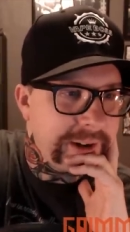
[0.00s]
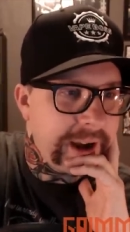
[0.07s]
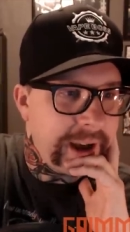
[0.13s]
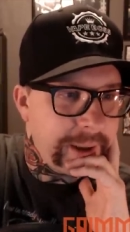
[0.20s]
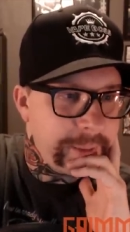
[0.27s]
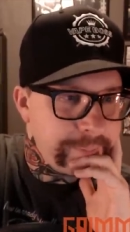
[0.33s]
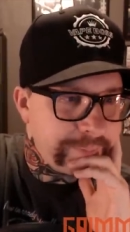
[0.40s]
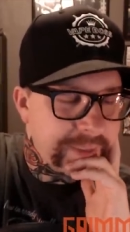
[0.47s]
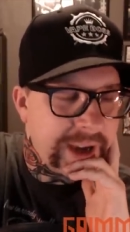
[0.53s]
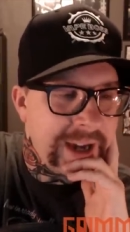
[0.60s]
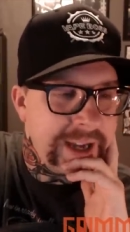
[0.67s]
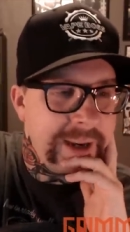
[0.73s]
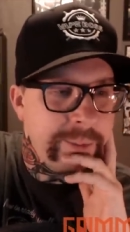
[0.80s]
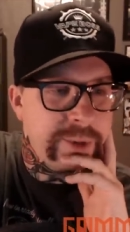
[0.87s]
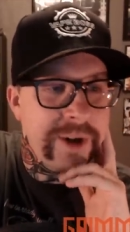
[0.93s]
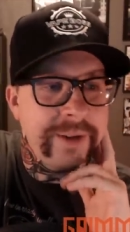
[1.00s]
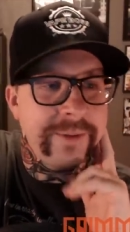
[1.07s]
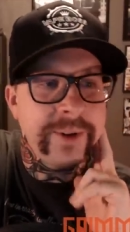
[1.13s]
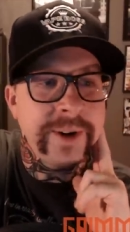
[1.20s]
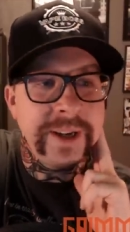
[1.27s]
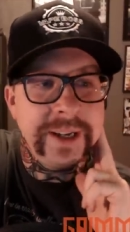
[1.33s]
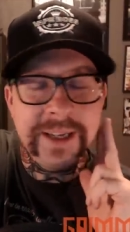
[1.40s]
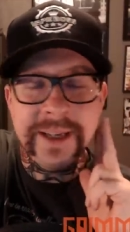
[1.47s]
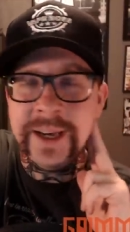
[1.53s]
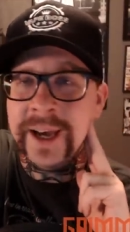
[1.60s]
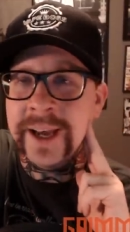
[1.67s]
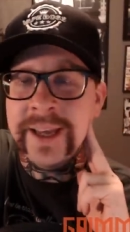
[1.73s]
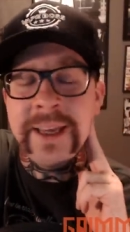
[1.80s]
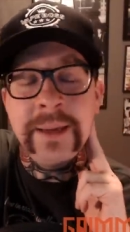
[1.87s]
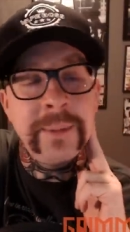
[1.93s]
Um, guy named Trevor he,
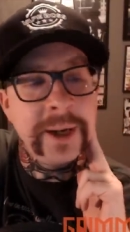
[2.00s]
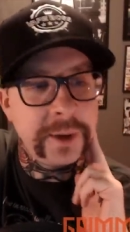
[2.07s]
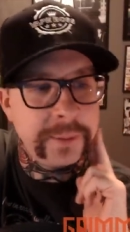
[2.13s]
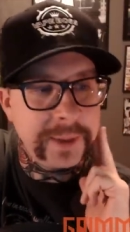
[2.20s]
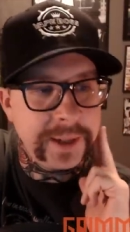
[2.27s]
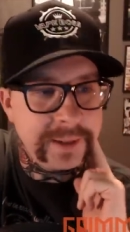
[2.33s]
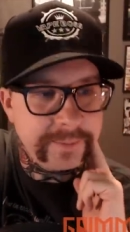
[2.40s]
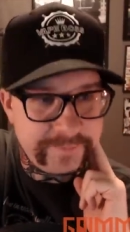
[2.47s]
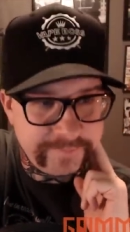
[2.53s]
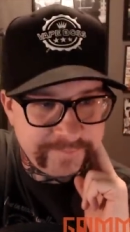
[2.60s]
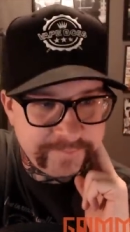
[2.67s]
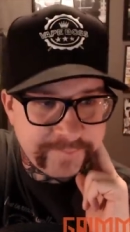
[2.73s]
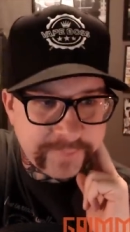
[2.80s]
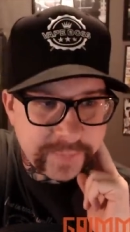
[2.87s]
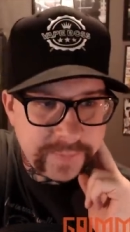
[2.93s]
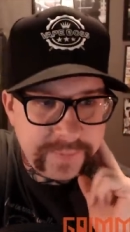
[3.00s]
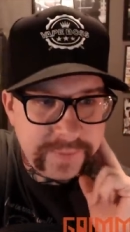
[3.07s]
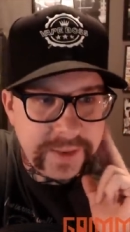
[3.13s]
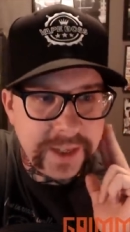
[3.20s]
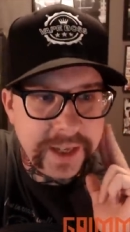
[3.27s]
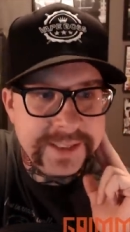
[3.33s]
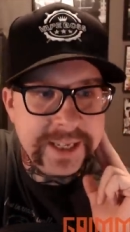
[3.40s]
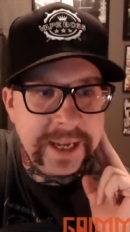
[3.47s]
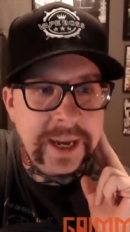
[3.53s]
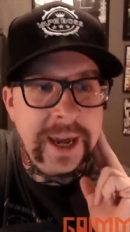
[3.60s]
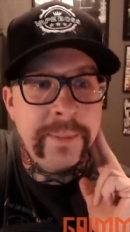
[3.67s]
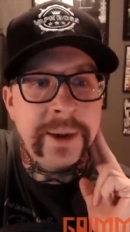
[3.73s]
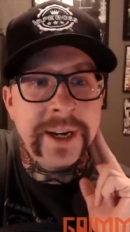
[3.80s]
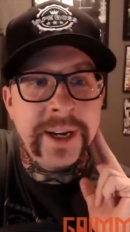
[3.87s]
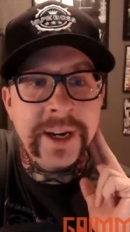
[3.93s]
uh, emailed me and say, hey
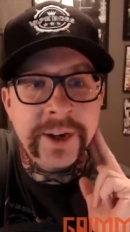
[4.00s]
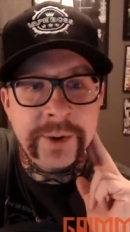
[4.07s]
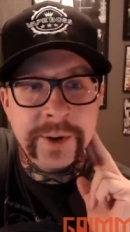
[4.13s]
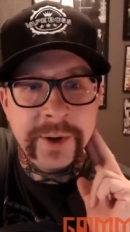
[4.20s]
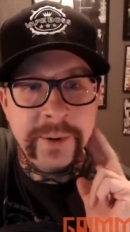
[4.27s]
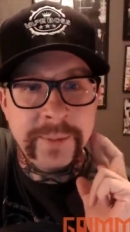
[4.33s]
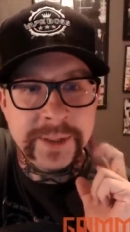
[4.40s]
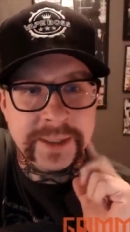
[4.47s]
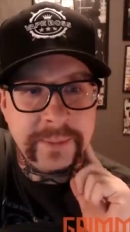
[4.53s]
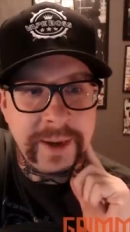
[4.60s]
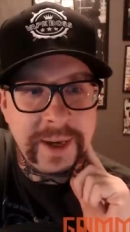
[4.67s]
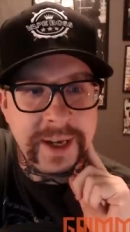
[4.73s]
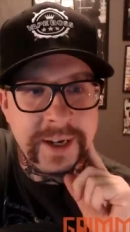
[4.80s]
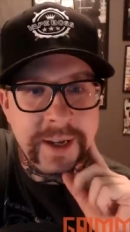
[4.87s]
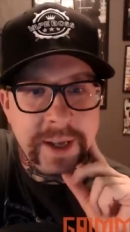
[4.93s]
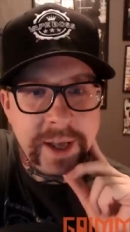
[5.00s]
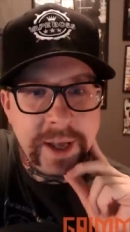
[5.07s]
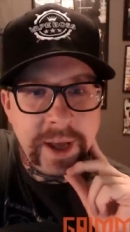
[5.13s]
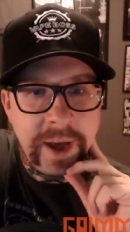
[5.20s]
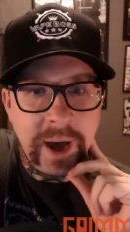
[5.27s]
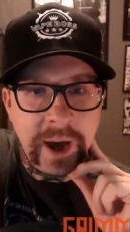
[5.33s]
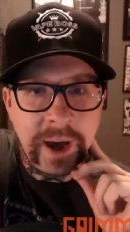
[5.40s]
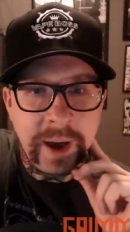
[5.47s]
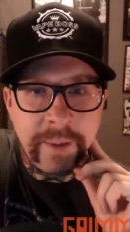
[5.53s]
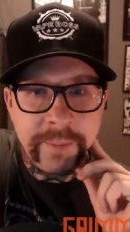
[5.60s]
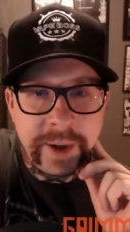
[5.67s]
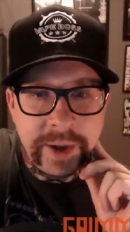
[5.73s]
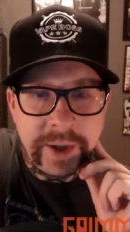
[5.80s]
buddy, I know you're a busy man. Um,